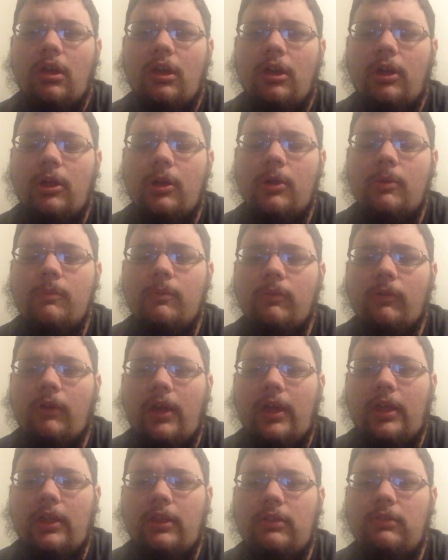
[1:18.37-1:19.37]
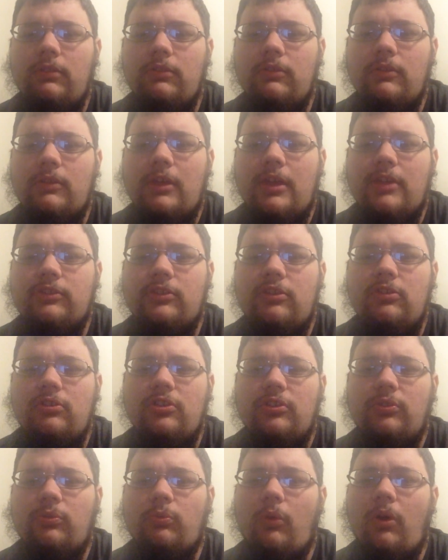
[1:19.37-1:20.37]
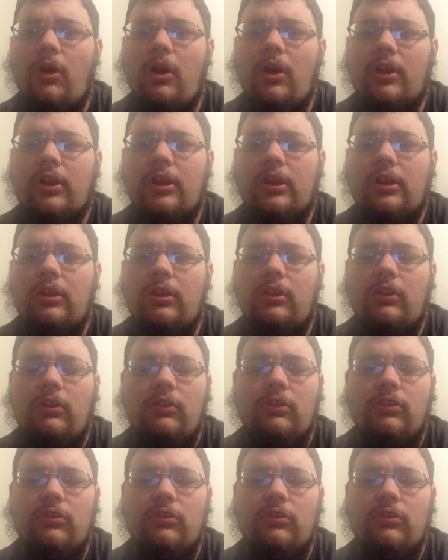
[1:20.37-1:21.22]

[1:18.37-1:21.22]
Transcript: Like as you just walking,